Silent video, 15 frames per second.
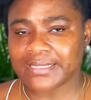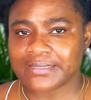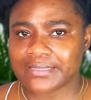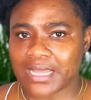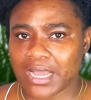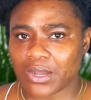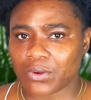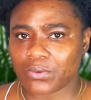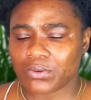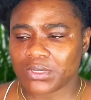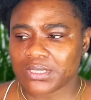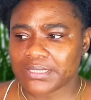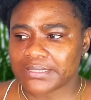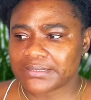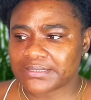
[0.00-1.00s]
Now,
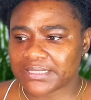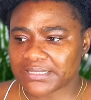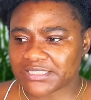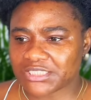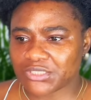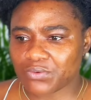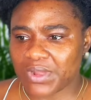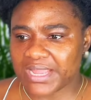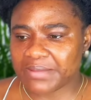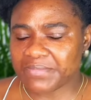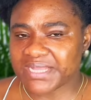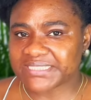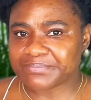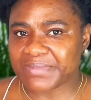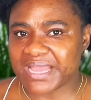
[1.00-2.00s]
this
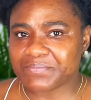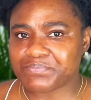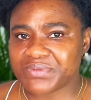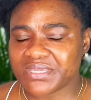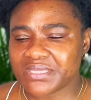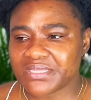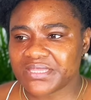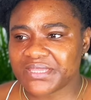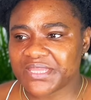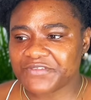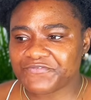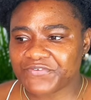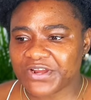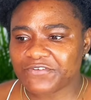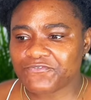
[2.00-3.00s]
requirement might be
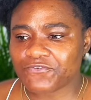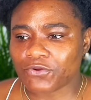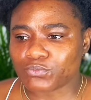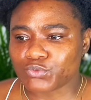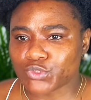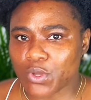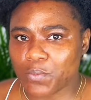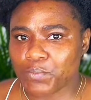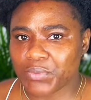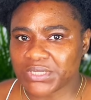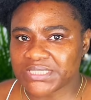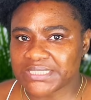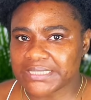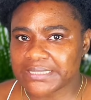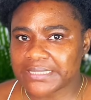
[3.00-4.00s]
different from
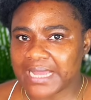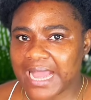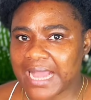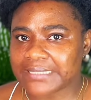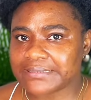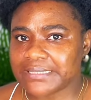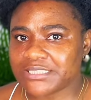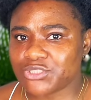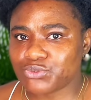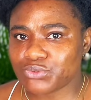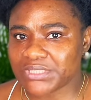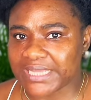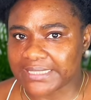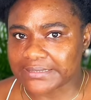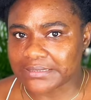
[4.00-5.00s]
somebody as a
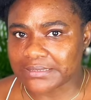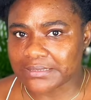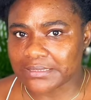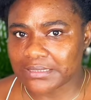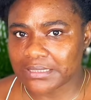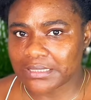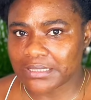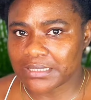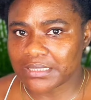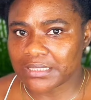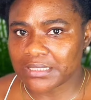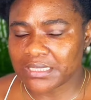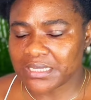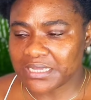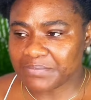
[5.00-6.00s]
student.
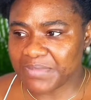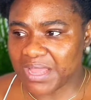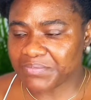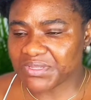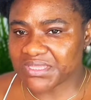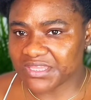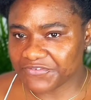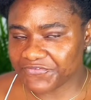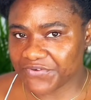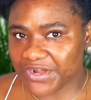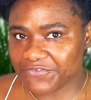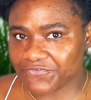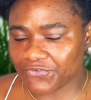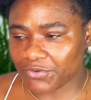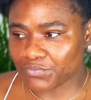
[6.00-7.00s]
It might be
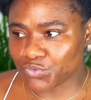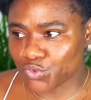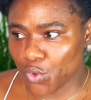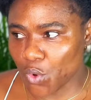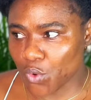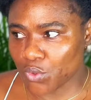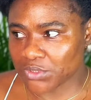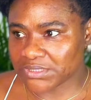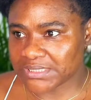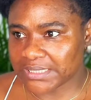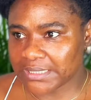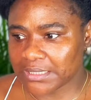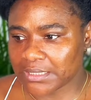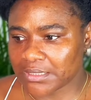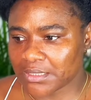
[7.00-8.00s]
different from those
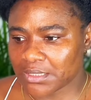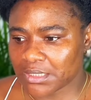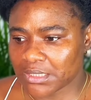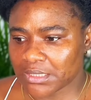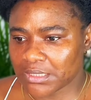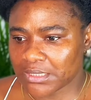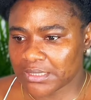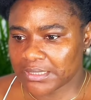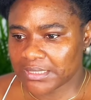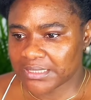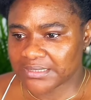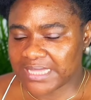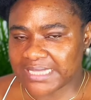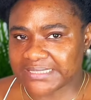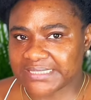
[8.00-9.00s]

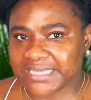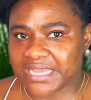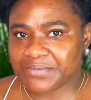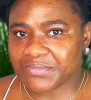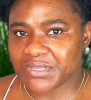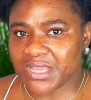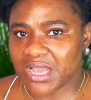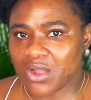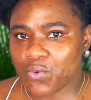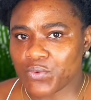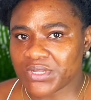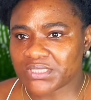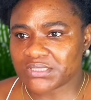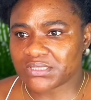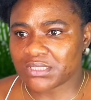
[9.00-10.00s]
that came here
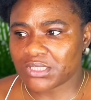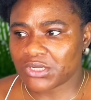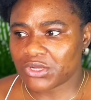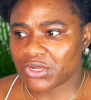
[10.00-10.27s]
with